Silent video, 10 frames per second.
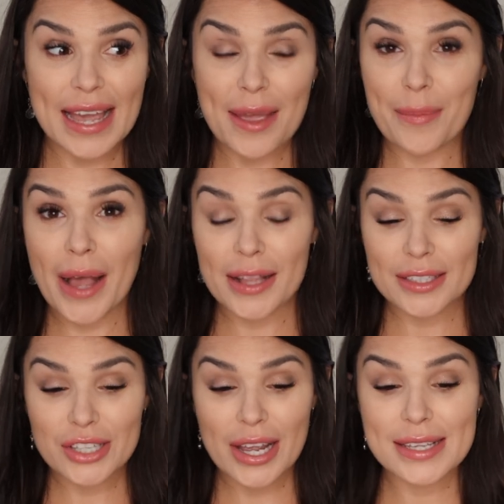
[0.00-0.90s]
I
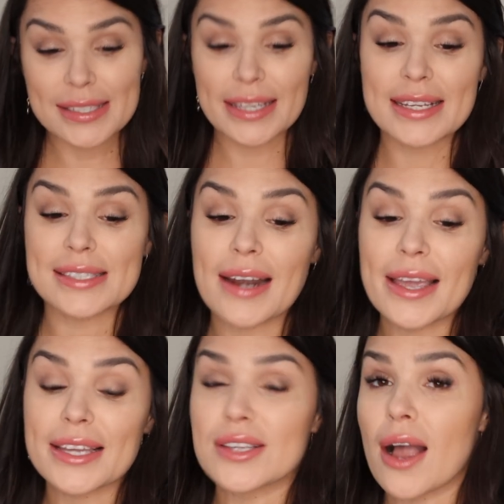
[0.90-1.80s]
apologize. Like I said, I
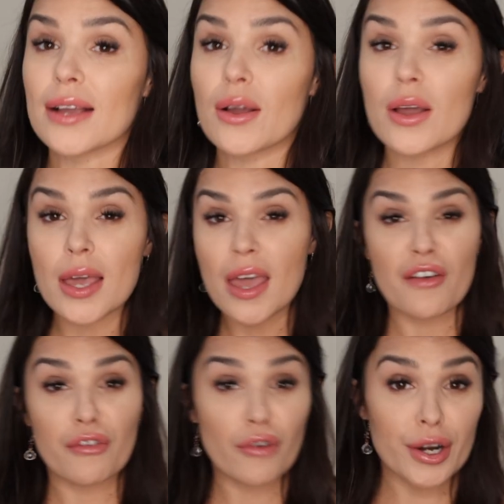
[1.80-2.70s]
could talk
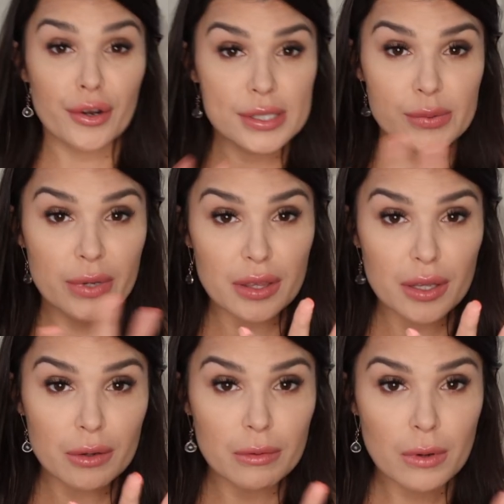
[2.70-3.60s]
fragrance with
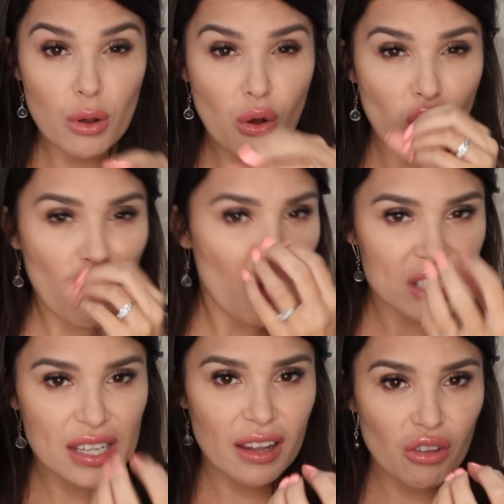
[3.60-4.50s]
you all
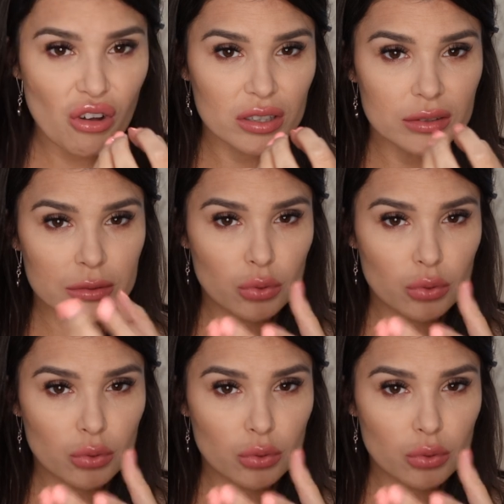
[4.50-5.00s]
day long.